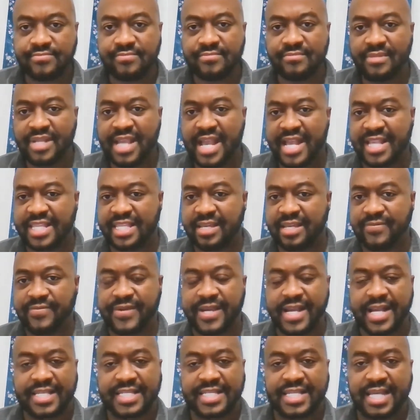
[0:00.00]
I said, if you
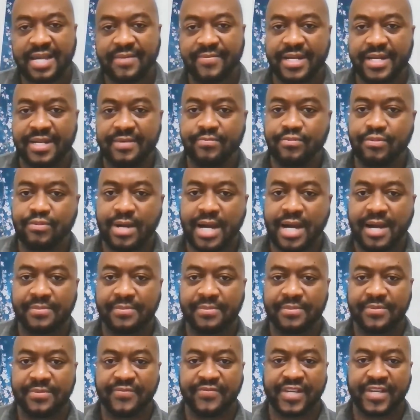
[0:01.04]
guys have any problems,
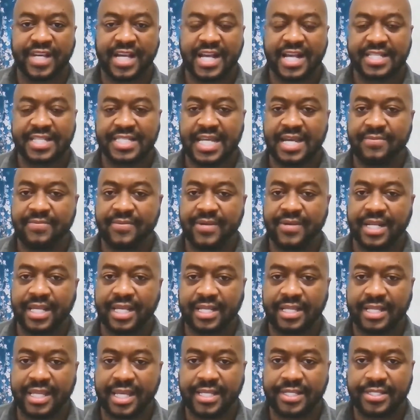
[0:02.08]
if you guys have any
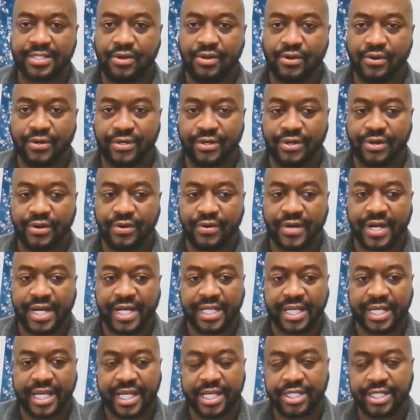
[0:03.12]
things going on,
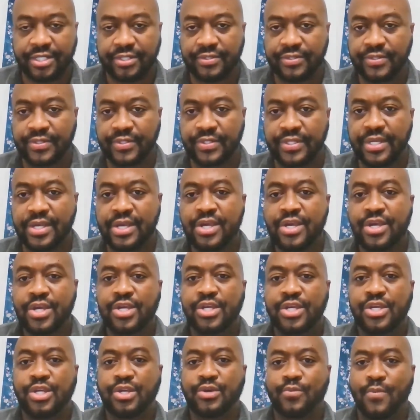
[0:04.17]
any issues
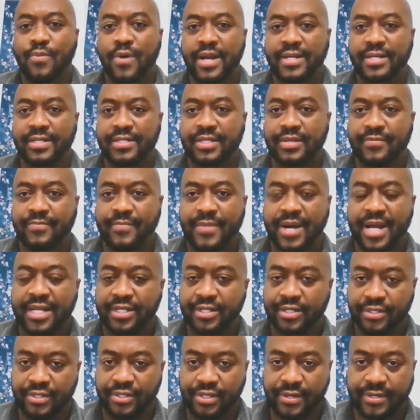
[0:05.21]
you want somebody
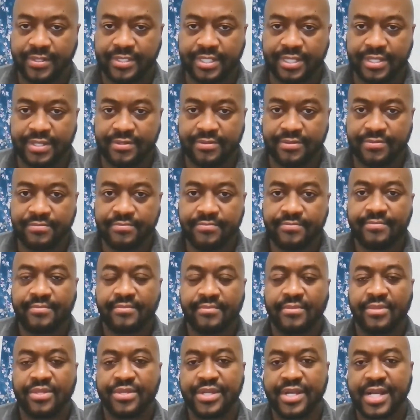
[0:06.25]
to talk to,
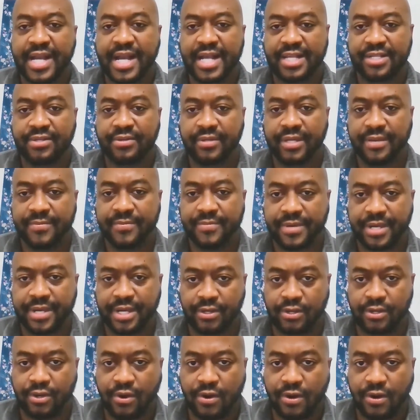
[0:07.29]
you guys should give me
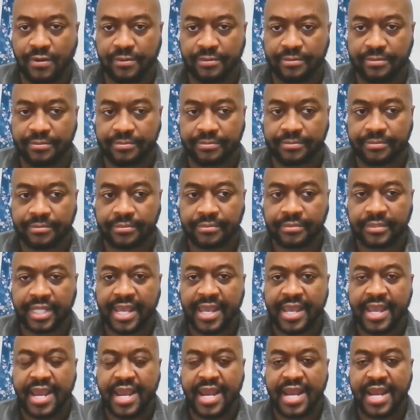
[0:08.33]
a call. And